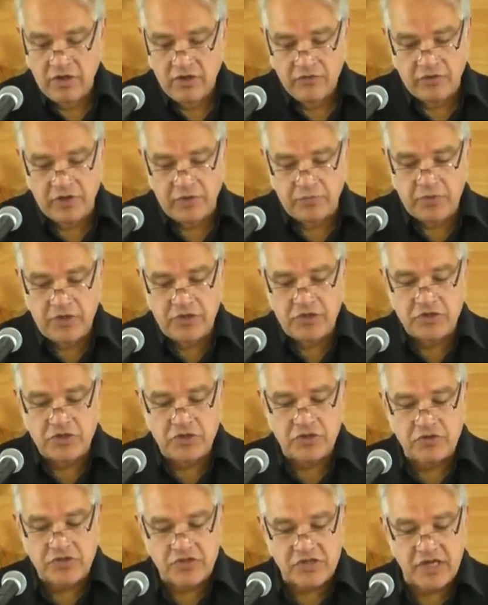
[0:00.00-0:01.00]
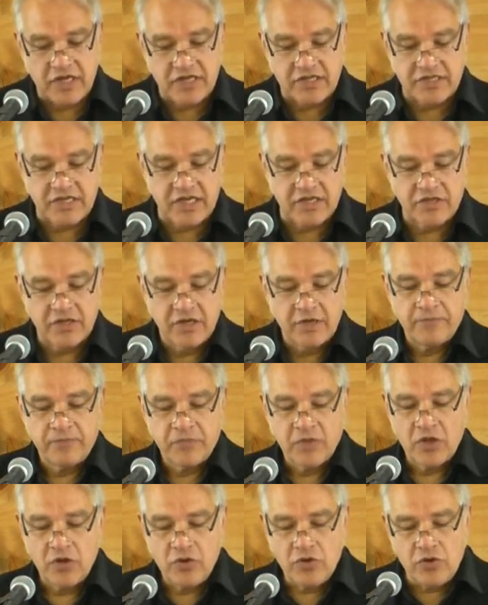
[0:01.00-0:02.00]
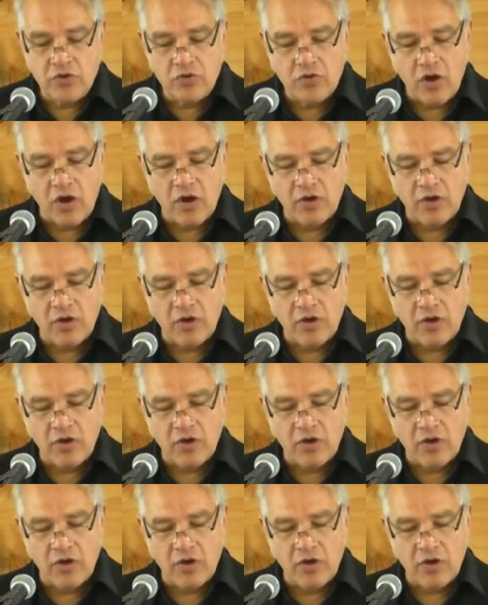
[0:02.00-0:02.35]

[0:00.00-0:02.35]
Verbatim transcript: Philippians 2 6 says, who,